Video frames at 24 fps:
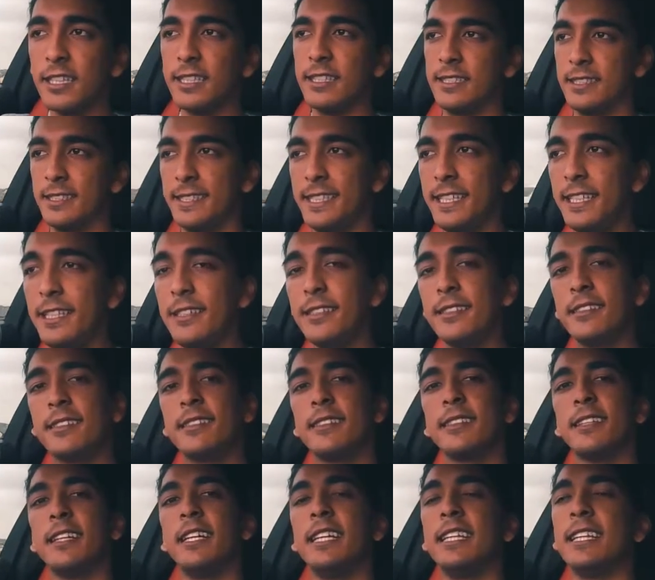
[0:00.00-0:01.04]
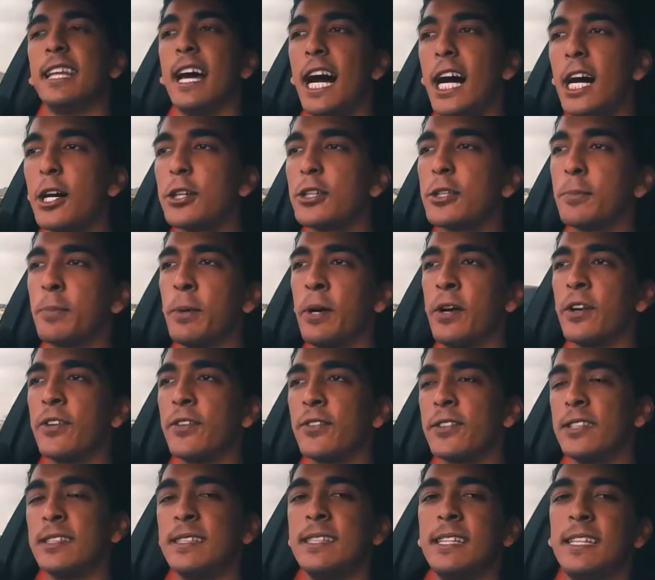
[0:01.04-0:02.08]
The seats, the outer part
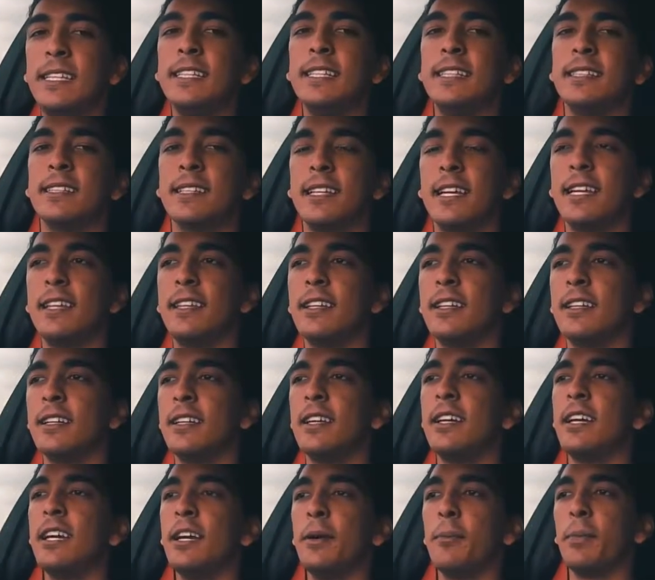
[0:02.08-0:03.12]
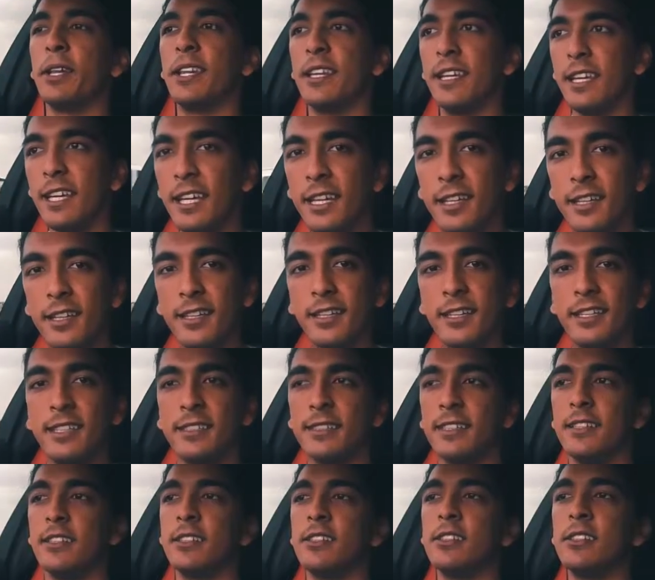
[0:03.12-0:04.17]
of the seat is leather, but the inner
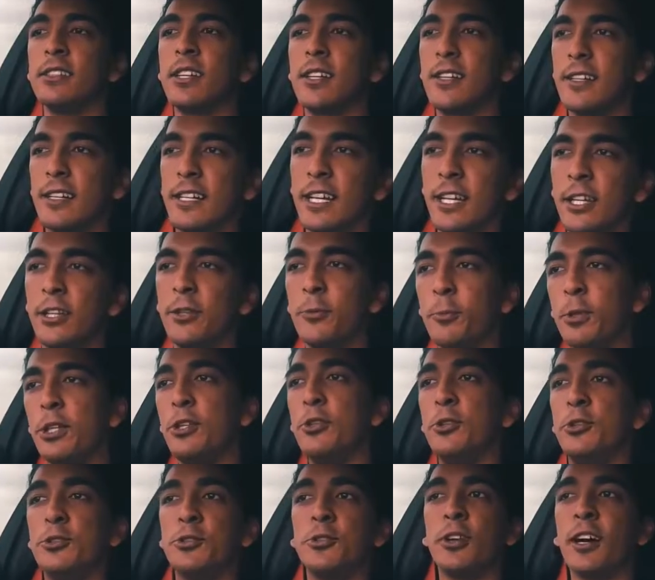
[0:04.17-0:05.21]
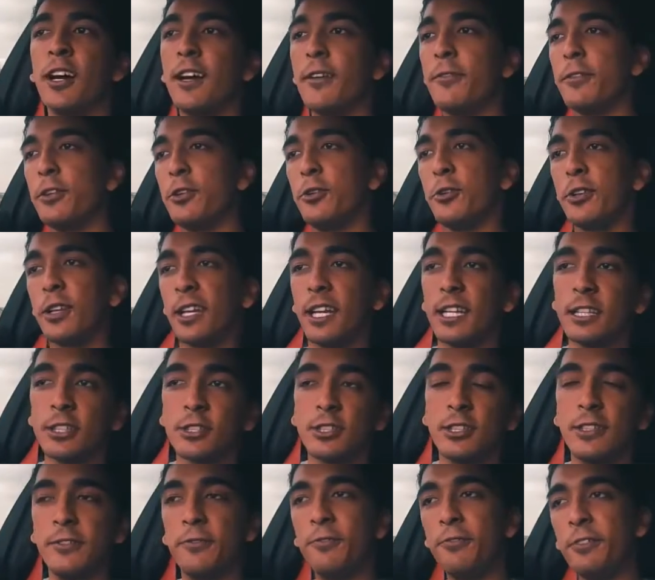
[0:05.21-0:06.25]
is Alcantara, and when you drive it you can
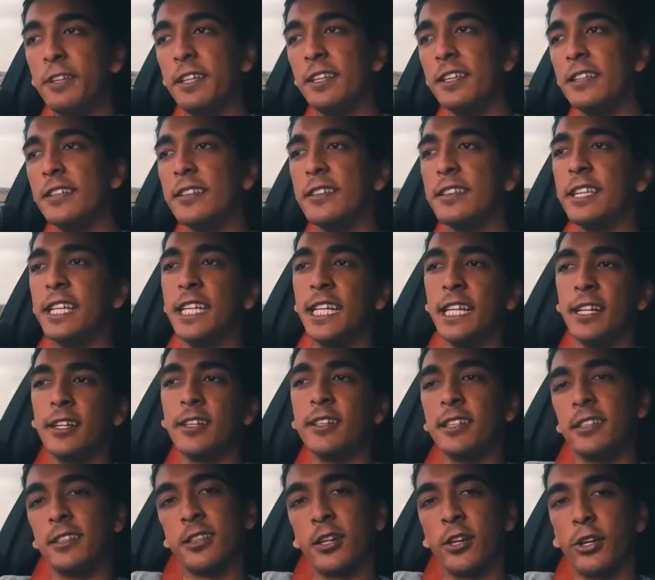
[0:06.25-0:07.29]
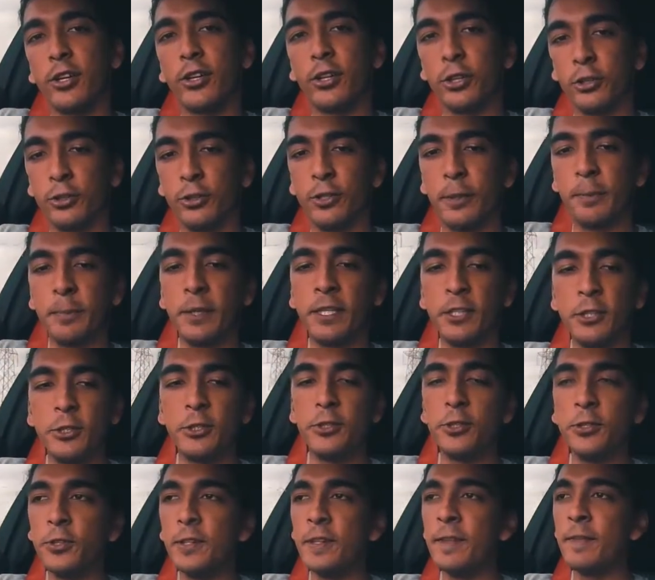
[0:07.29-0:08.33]
actually feel that Alcantara gripping
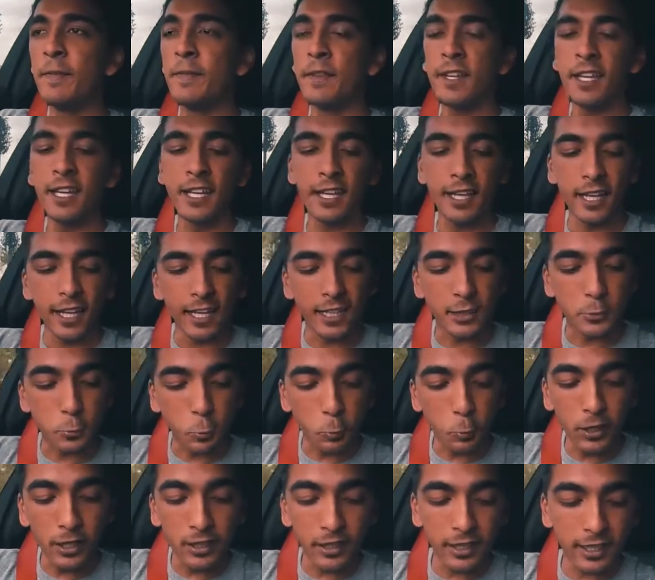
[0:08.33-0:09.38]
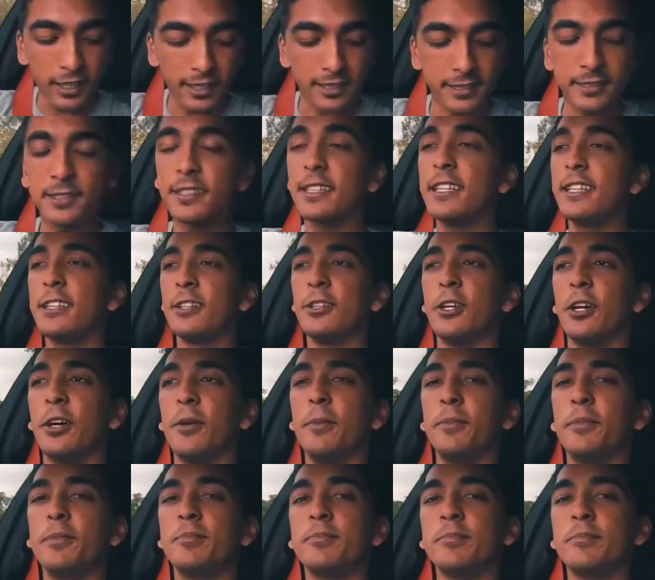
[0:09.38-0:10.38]
you, as well as the gear knob.